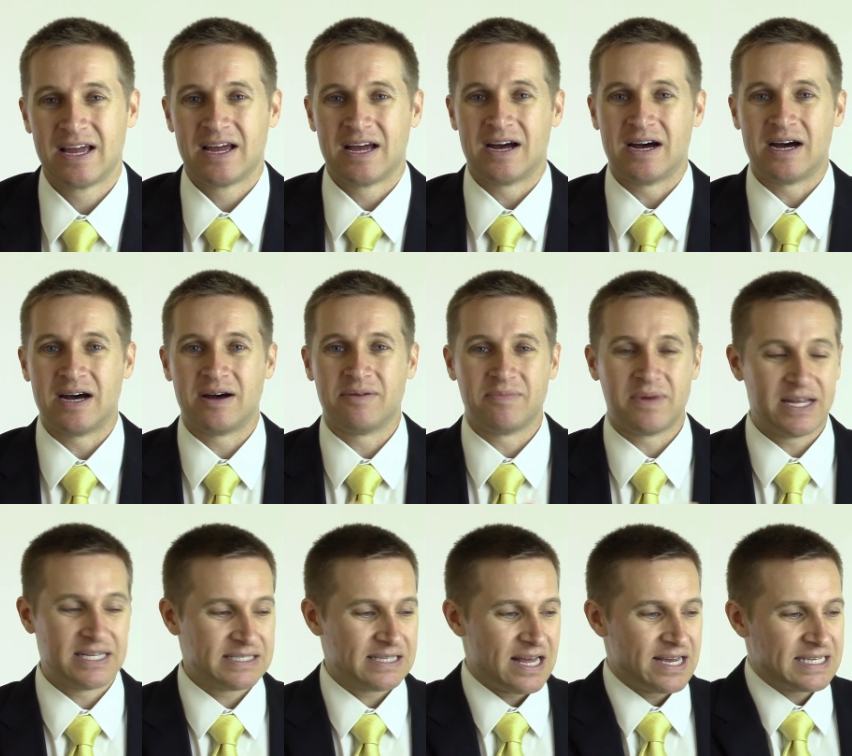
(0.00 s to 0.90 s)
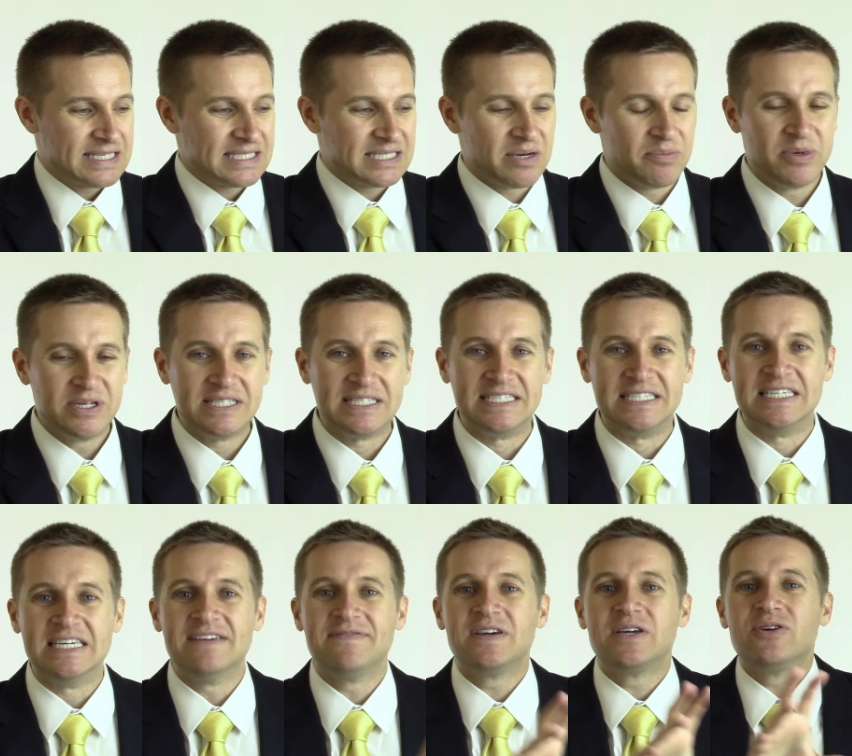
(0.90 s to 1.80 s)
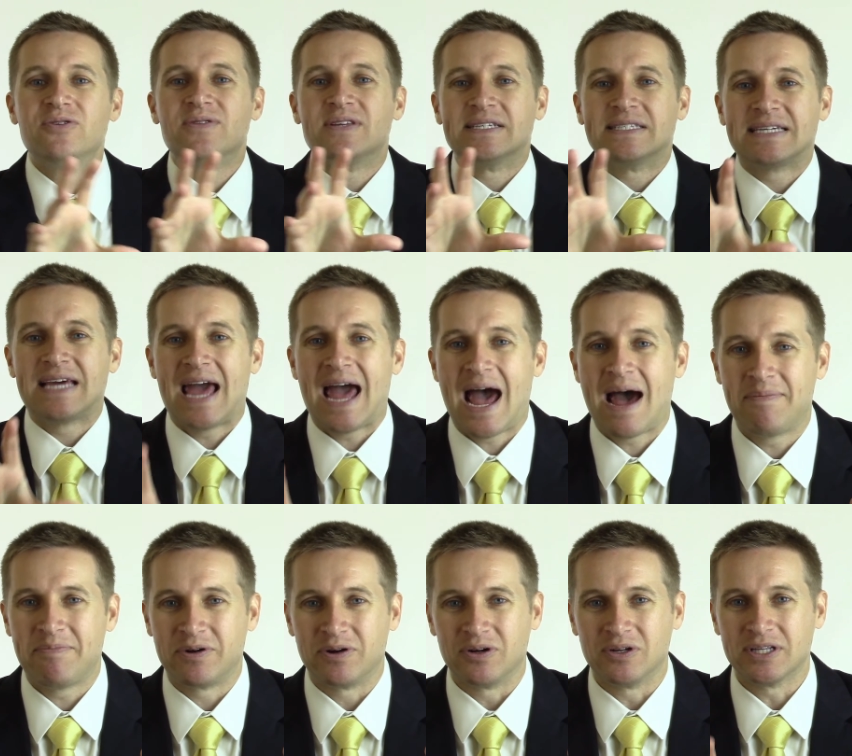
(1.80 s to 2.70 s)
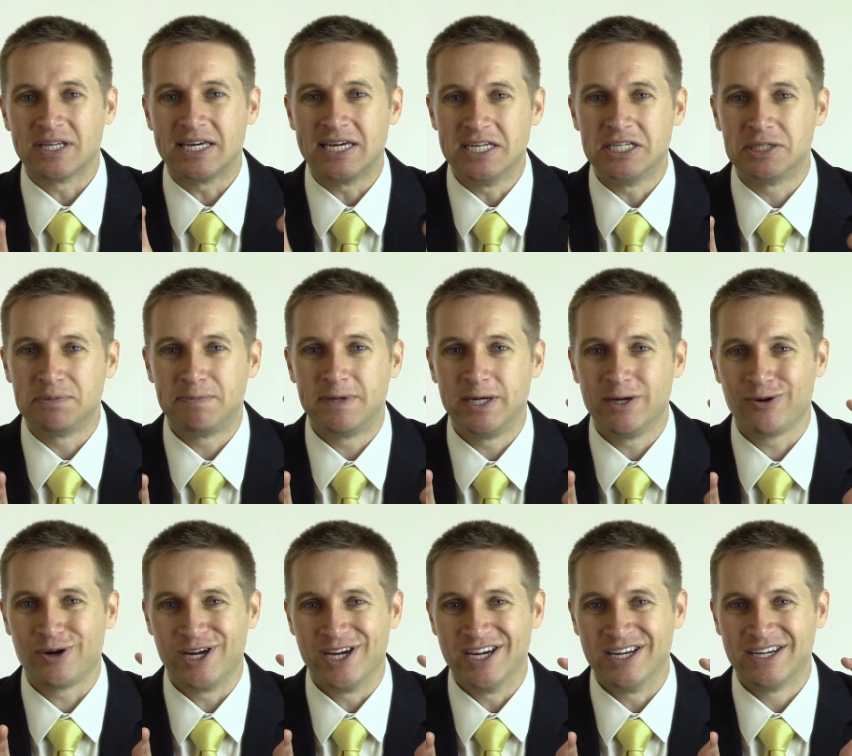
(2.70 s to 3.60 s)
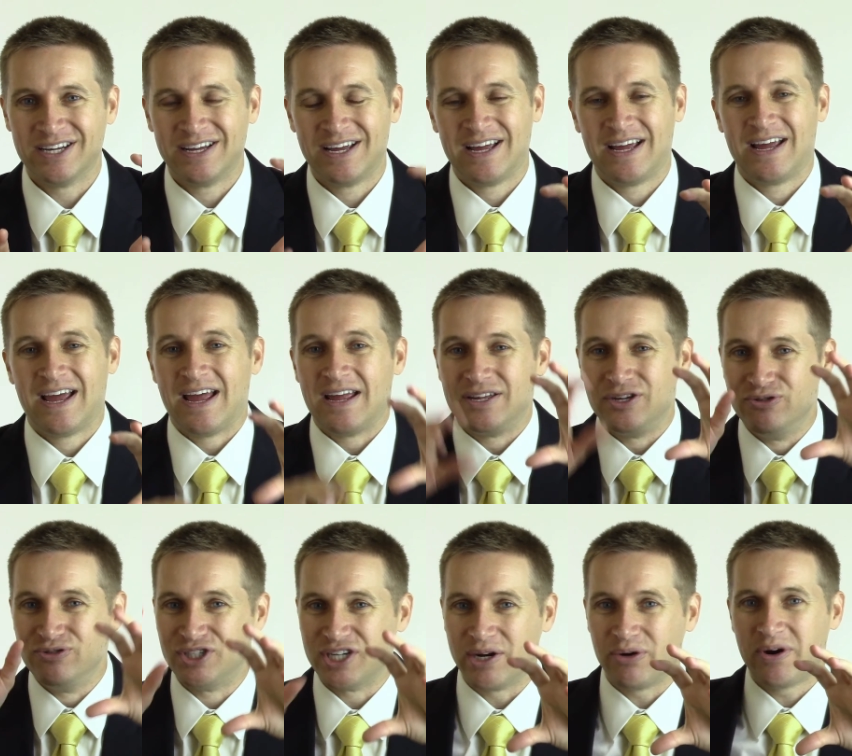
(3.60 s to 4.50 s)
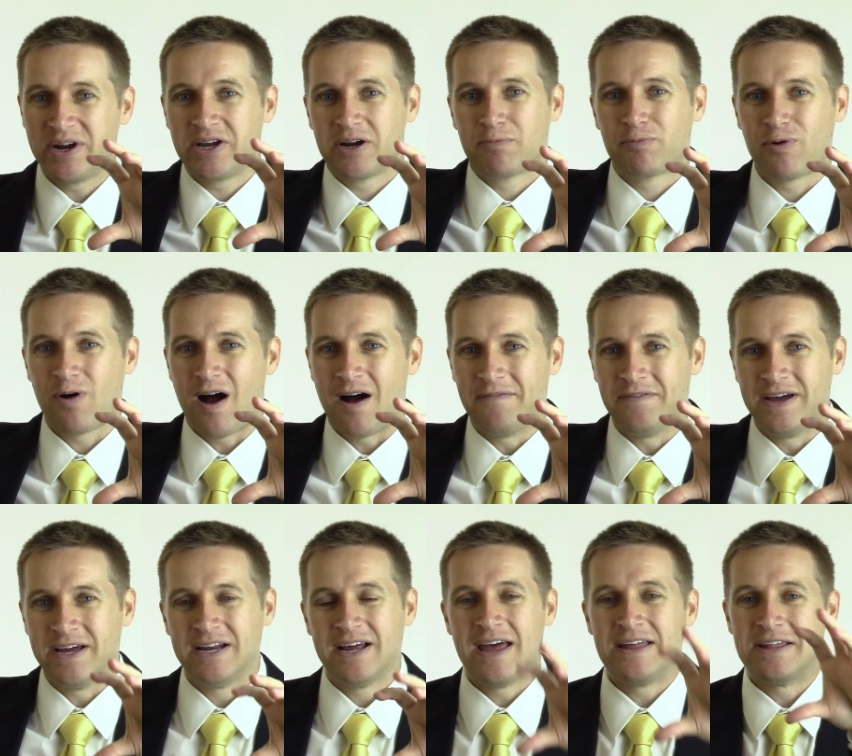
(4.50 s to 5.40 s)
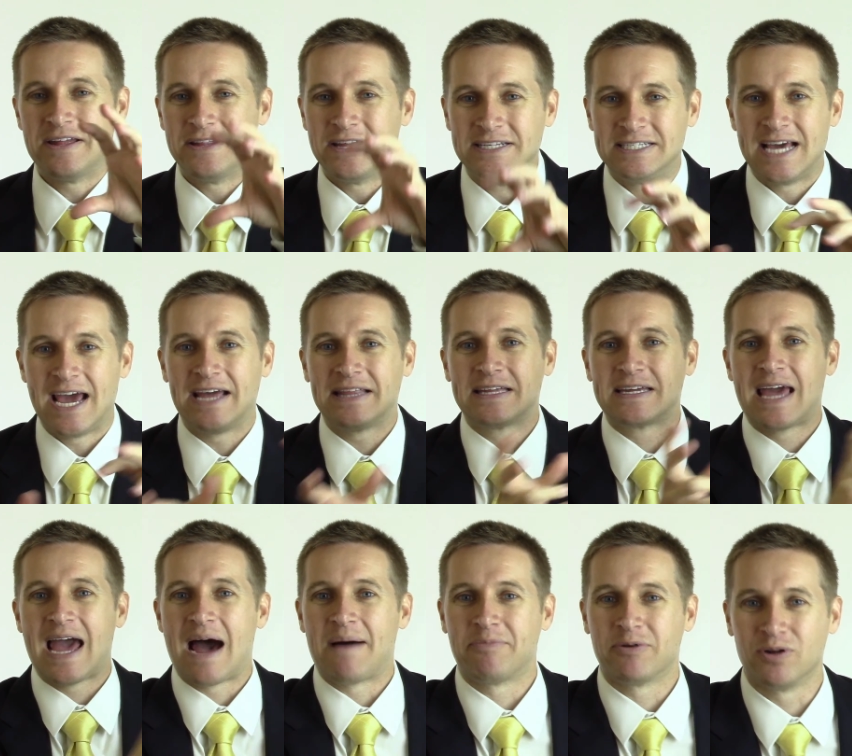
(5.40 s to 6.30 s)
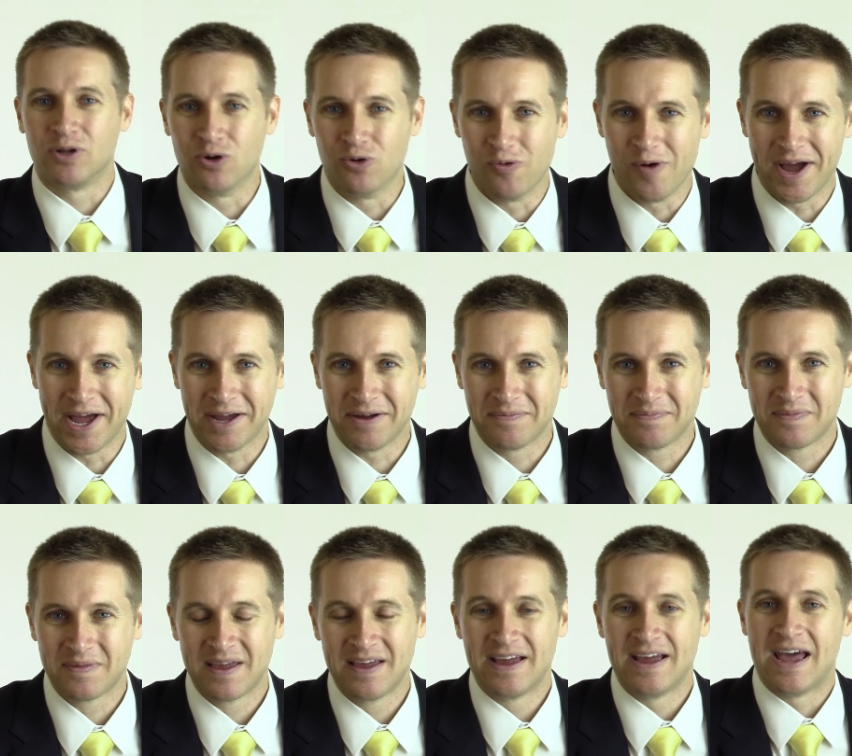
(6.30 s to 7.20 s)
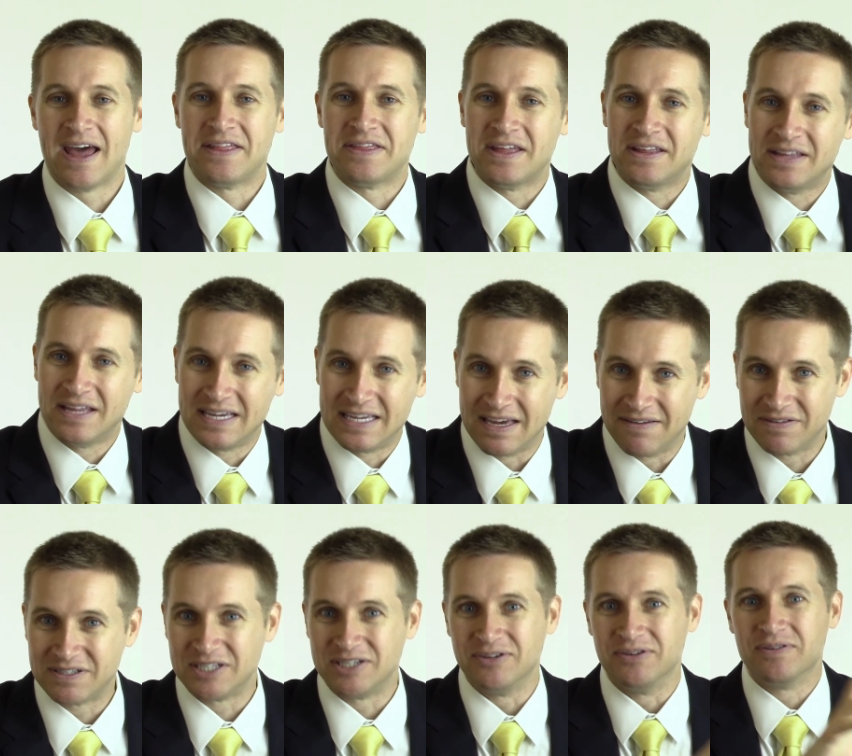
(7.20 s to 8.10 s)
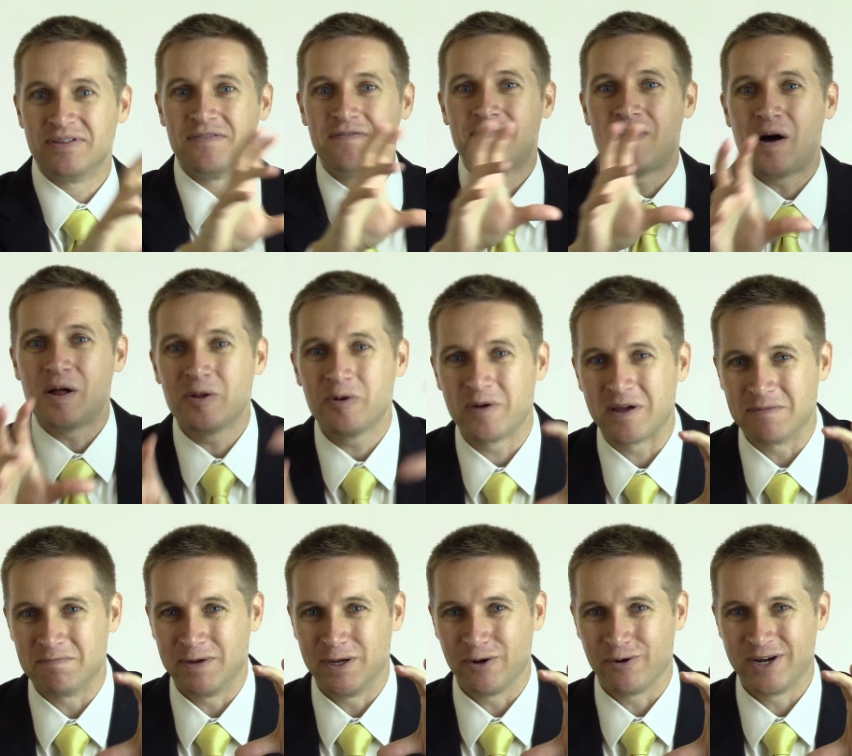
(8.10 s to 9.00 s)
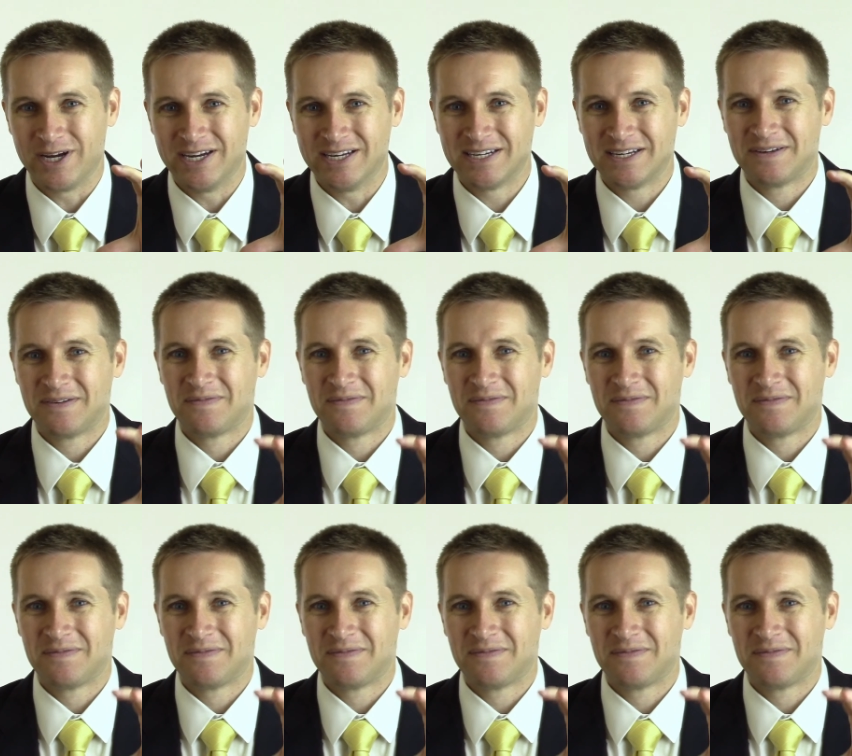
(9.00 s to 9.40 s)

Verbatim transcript: Um, it's like someone's giving you this capital each period. You generate your profit, and then they take the capital away, and then they give it to you the following period.